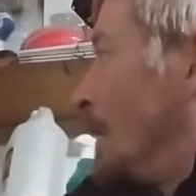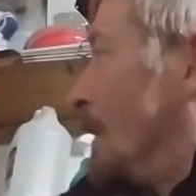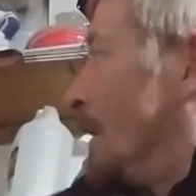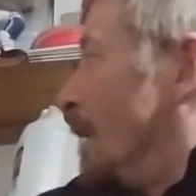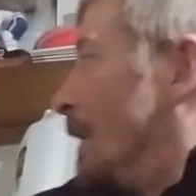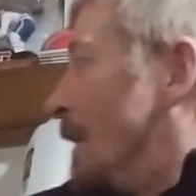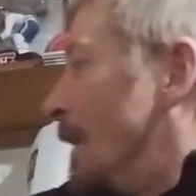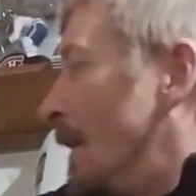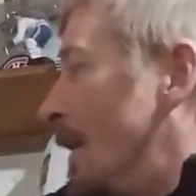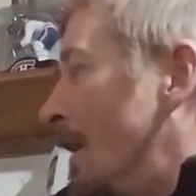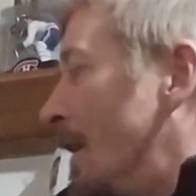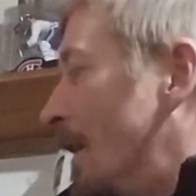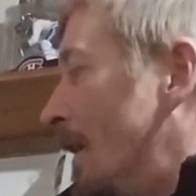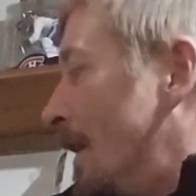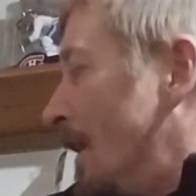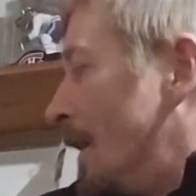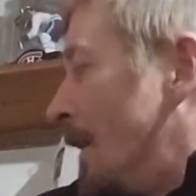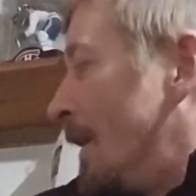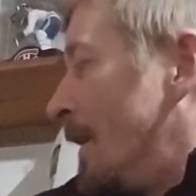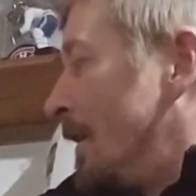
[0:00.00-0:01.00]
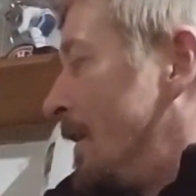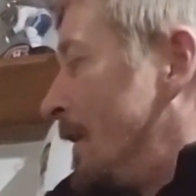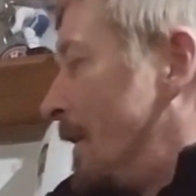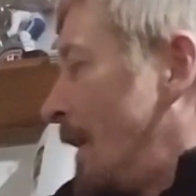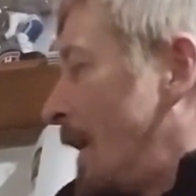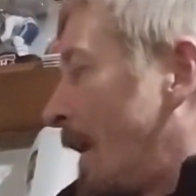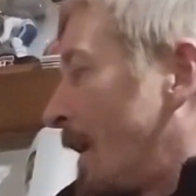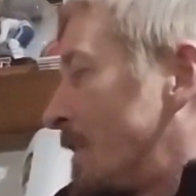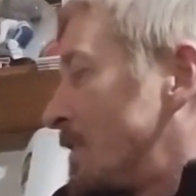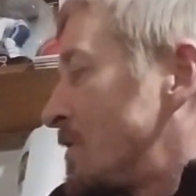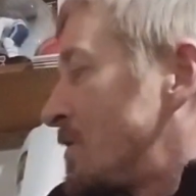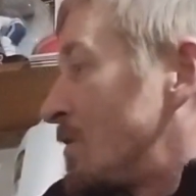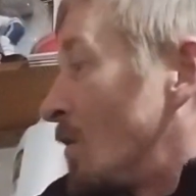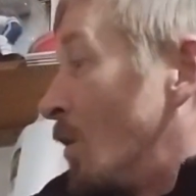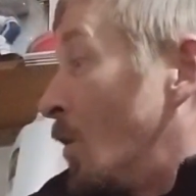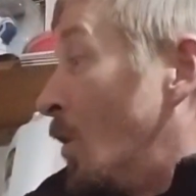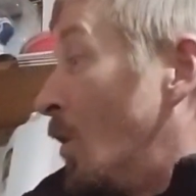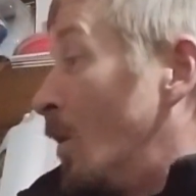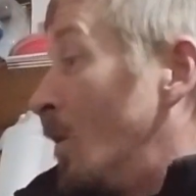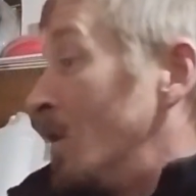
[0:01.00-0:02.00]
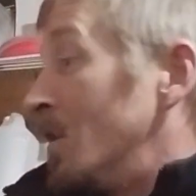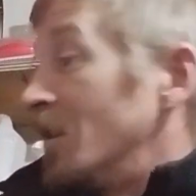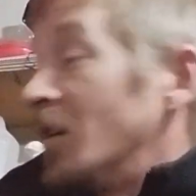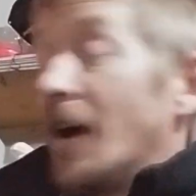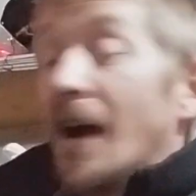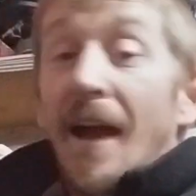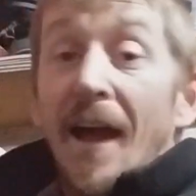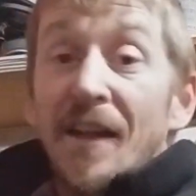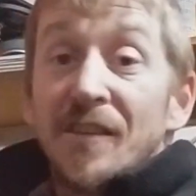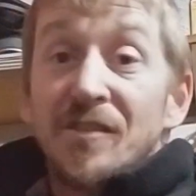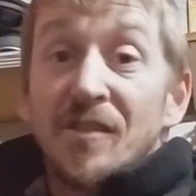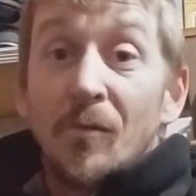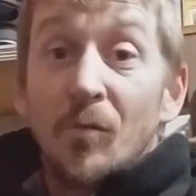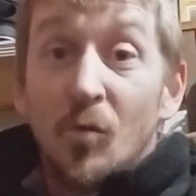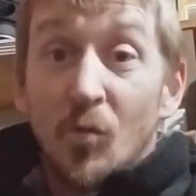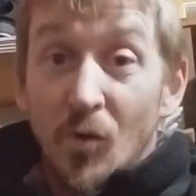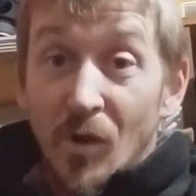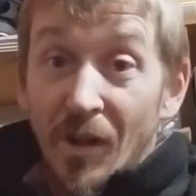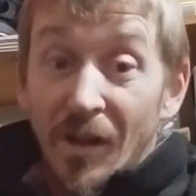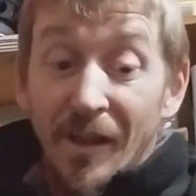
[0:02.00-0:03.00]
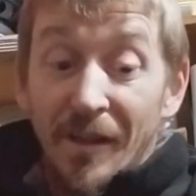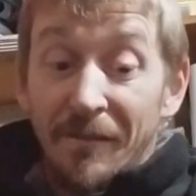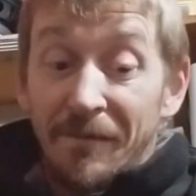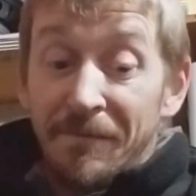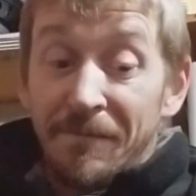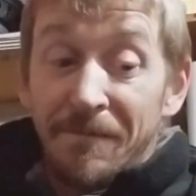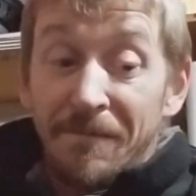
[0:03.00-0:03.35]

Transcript: Next. Oh, I got some really